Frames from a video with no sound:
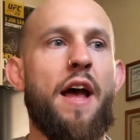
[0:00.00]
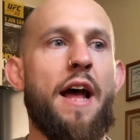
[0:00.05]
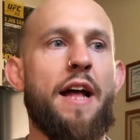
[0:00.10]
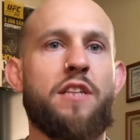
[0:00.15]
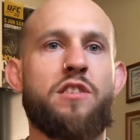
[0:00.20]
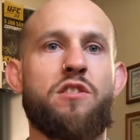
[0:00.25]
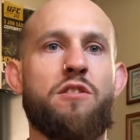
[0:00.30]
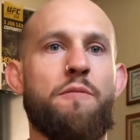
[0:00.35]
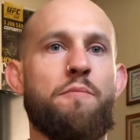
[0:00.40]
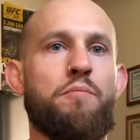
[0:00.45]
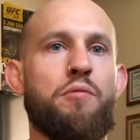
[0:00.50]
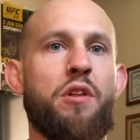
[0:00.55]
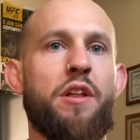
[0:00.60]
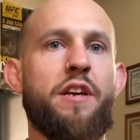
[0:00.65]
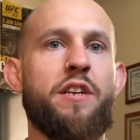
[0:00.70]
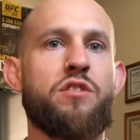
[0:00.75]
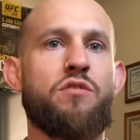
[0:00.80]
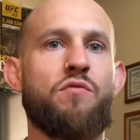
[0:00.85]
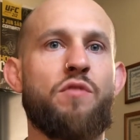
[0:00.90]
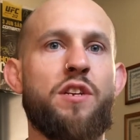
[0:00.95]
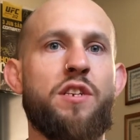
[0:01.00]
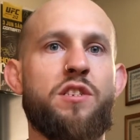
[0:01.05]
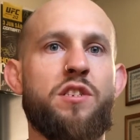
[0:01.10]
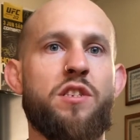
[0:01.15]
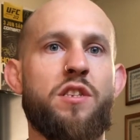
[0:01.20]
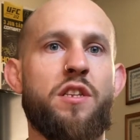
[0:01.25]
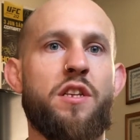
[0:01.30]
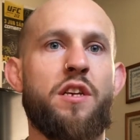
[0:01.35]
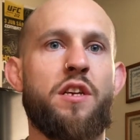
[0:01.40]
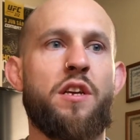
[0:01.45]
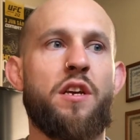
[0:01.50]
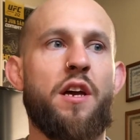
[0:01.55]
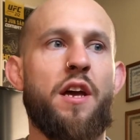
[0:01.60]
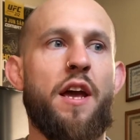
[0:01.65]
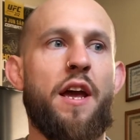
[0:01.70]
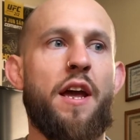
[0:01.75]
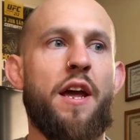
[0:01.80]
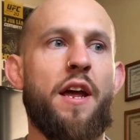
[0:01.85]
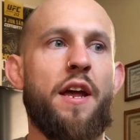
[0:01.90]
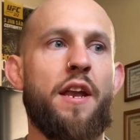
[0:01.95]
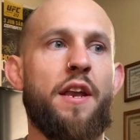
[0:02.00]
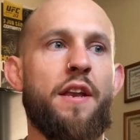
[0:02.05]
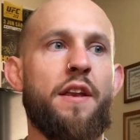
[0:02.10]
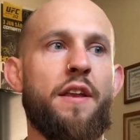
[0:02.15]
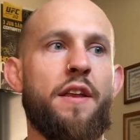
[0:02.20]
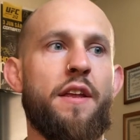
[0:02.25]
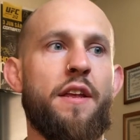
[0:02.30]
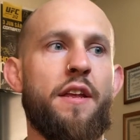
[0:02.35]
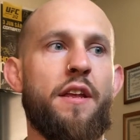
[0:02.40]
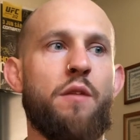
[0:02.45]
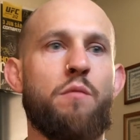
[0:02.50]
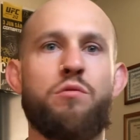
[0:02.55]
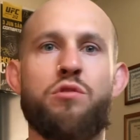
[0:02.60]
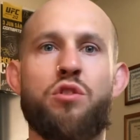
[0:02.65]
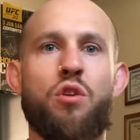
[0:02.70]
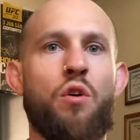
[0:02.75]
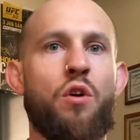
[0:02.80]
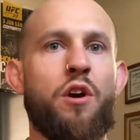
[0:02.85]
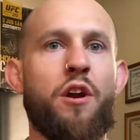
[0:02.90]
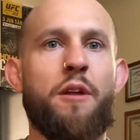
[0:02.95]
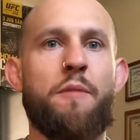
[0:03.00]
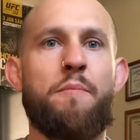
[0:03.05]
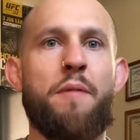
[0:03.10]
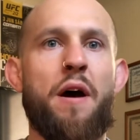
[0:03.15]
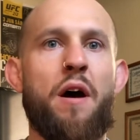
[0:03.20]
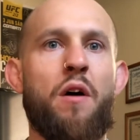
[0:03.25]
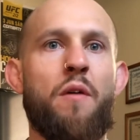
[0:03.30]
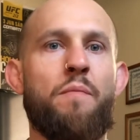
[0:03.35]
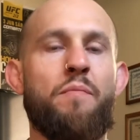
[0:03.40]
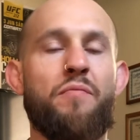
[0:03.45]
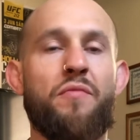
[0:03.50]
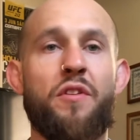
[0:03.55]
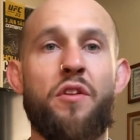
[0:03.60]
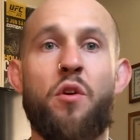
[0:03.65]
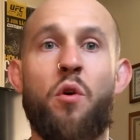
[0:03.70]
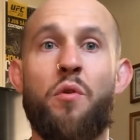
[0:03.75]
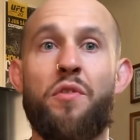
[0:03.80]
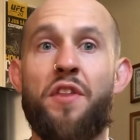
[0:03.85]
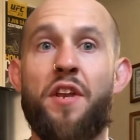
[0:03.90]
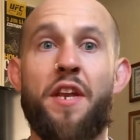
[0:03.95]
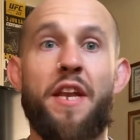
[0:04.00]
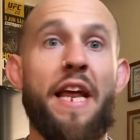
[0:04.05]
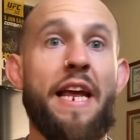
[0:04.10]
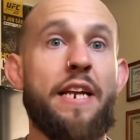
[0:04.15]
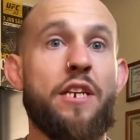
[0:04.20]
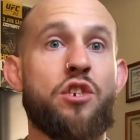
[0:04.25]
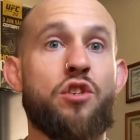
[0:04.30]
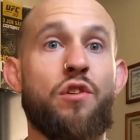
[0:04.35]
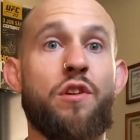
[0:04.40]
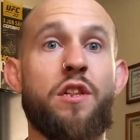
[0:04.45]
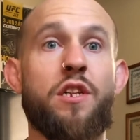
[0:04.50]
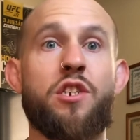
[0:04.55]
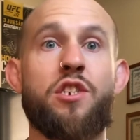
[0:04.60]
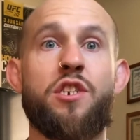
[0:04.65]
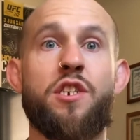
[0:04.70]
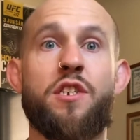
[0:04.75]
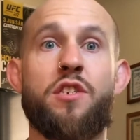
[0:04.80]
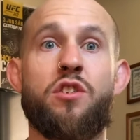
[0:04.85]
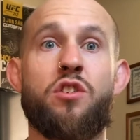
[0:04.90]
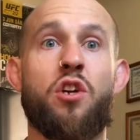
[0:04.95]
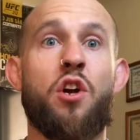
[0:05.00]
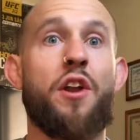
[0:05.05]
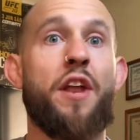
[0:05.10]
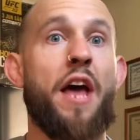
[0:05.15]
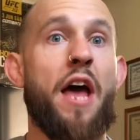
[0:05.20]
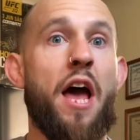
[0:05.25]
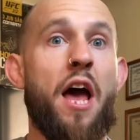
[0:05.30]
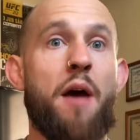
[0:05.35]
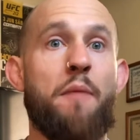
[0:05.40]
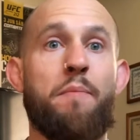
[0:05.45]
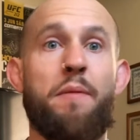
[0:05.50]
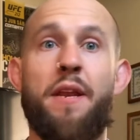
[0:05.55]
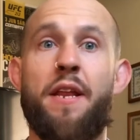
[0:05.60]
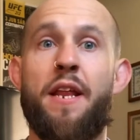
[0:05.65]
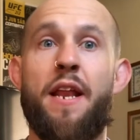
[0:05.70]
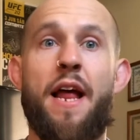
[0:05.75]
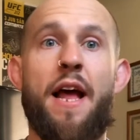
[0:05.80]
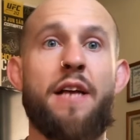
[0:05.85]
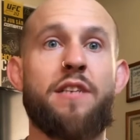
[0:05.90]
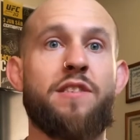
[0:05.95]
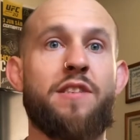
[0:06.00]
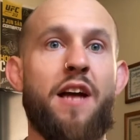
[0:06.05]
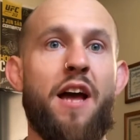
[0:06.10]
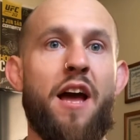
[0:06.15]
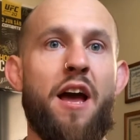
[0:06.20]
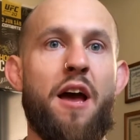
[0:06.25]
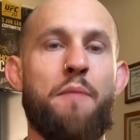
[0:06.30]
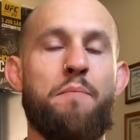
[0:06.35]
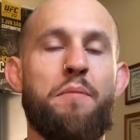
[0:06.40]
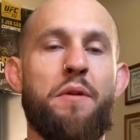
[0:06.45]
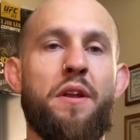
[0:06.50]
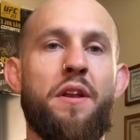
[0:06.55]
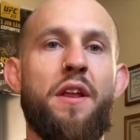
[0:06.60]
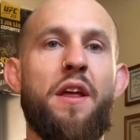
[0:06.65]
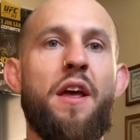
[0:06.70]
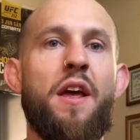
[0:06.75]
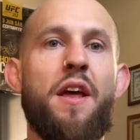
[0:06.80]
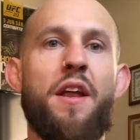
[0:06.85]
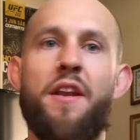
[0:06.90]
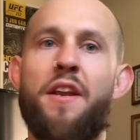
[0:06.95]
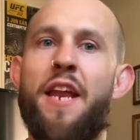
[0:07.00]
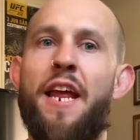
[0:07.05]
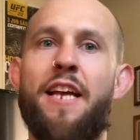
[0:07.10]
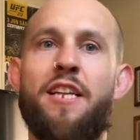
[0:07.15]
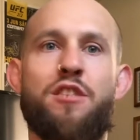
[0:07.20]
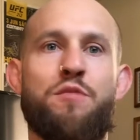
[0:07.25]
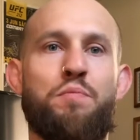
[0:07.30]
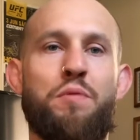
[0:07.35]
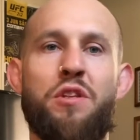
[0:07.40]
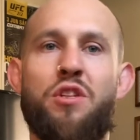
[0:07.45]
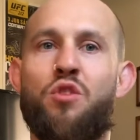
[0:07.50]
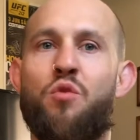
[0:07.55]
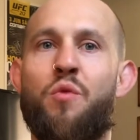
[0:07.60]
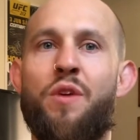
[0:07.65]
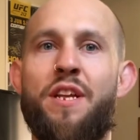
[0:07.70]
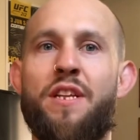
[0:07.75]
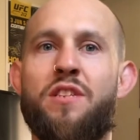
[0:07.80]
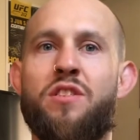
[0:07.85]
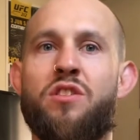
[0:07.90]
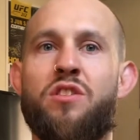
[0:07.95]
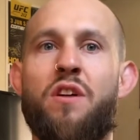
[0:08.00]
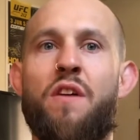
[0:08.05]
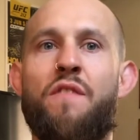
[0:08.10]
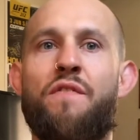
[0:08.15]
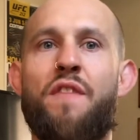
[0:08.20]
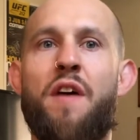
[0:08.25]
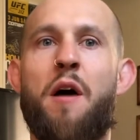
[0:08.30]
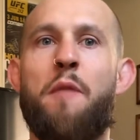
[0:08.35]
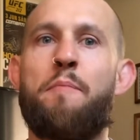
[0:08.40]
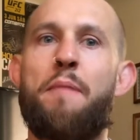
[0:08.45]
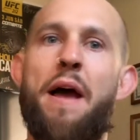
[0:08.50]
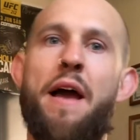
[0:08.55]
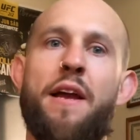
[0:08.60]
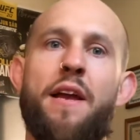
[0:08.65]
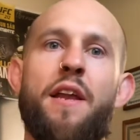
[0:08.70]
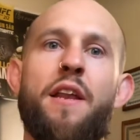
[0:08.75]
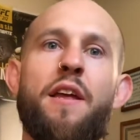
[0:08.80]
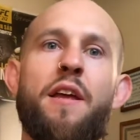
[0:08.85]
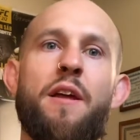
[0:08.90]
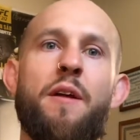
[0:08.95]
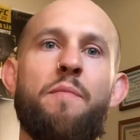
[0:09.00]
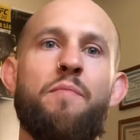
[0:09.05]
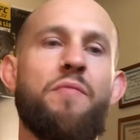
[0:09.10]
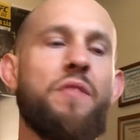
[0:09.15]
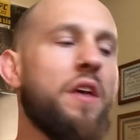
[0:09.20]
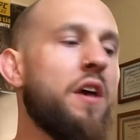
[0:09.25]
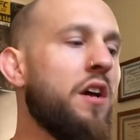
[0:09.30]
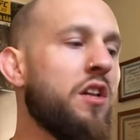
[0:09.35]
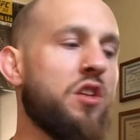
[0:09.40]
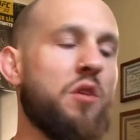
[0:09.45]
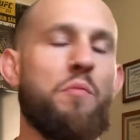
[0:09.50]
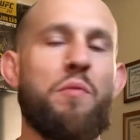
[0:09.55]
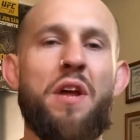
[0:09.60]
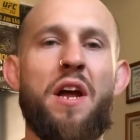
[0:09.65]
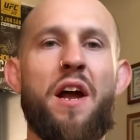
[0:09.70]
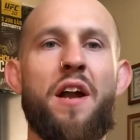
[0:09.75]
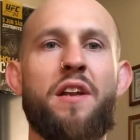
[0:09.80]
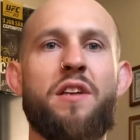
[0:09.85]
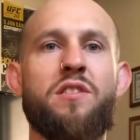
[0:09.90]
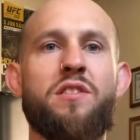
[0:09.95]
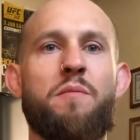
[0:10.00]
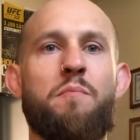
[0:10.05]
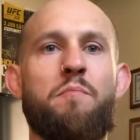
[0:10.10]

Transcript: at some place recently and he was talking about, you know, the Nate trilogy is going to happen. It has to happen. Nate's been tweeting stuff out back at him. To be honest,